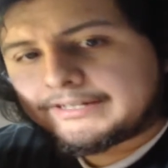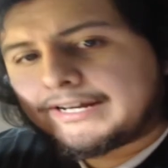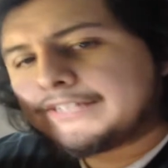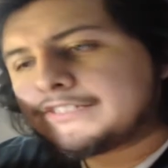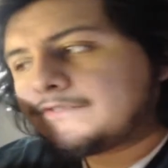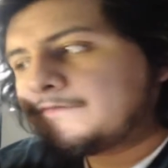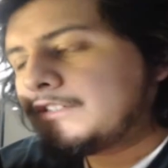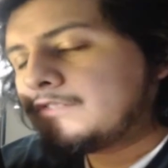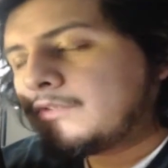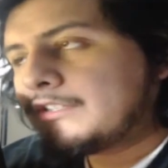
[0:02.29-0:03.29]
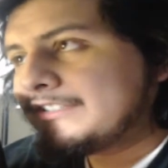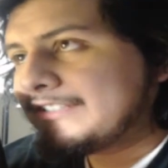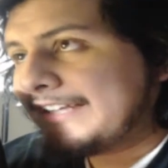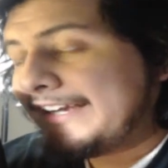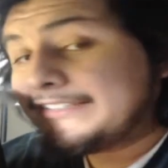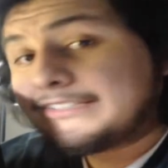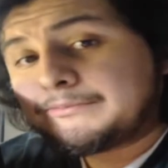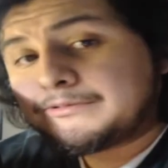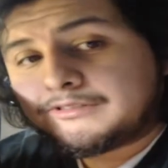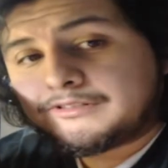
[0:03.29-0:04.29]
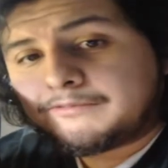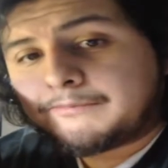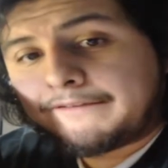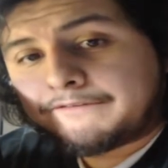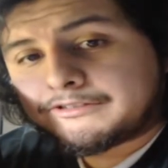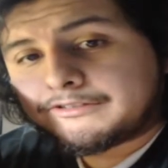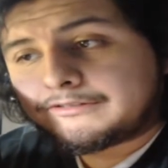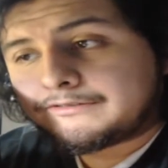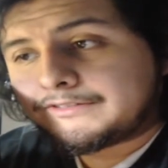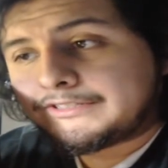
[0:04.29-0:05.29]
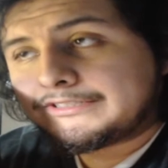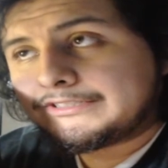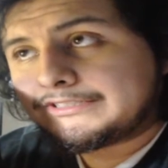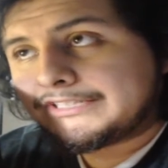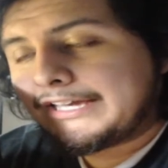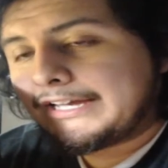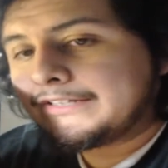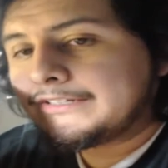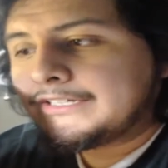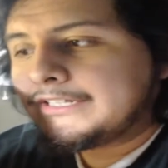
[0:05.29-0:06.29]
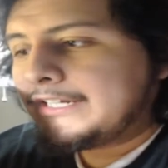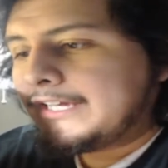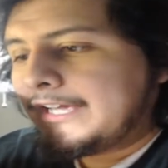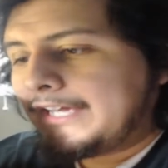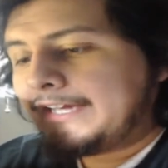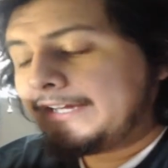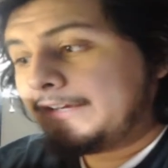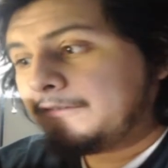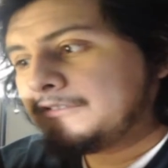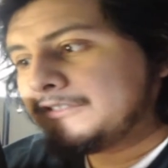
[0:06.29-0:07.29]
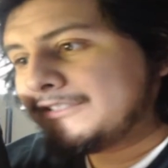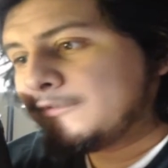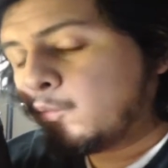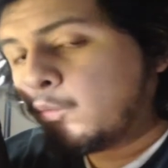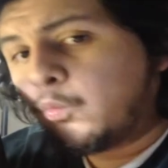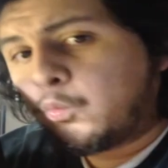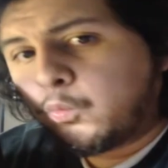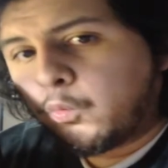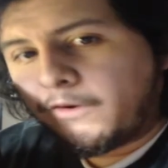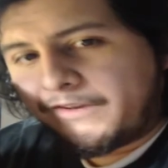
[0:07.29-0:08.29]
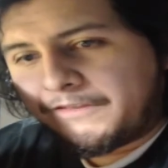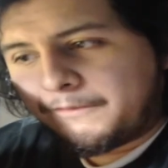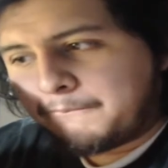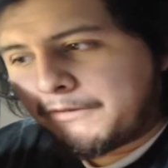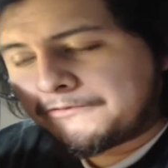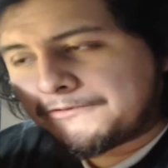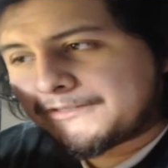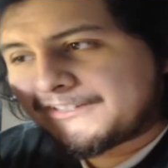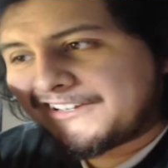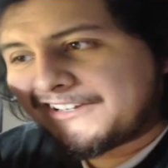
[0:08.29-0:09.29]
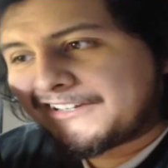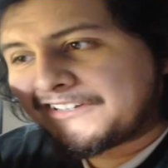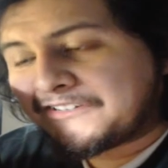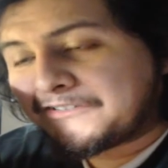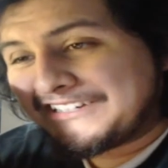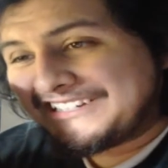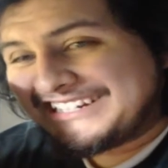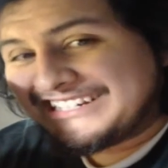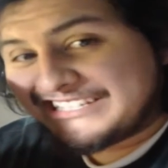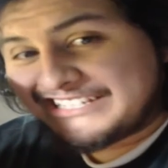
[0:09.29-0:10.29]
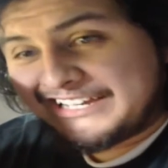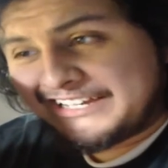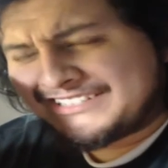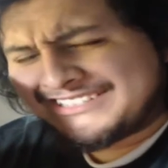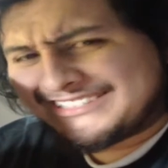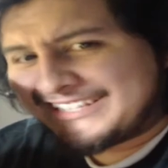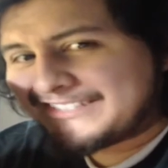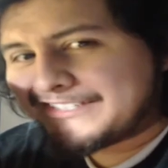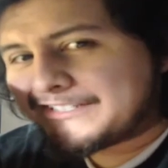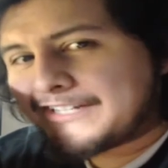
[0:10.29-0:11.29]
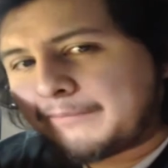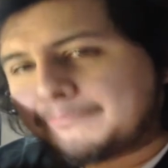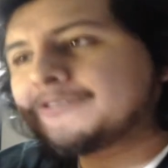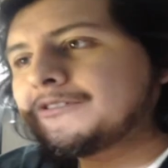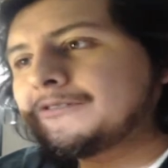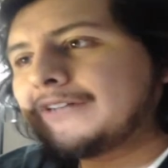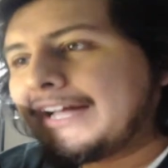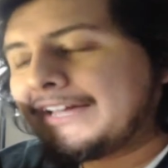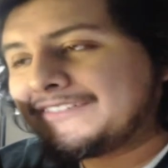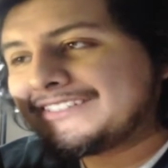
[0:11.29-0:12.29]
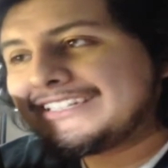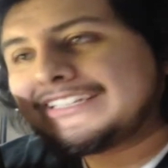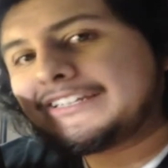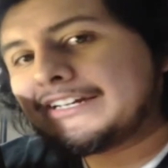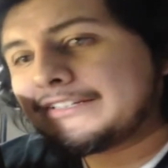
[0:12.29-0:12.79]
I just finished watching the latest episode of My First Girlfriend is a Gal, and it was one of the most cringiest and censored episode I have seen yet.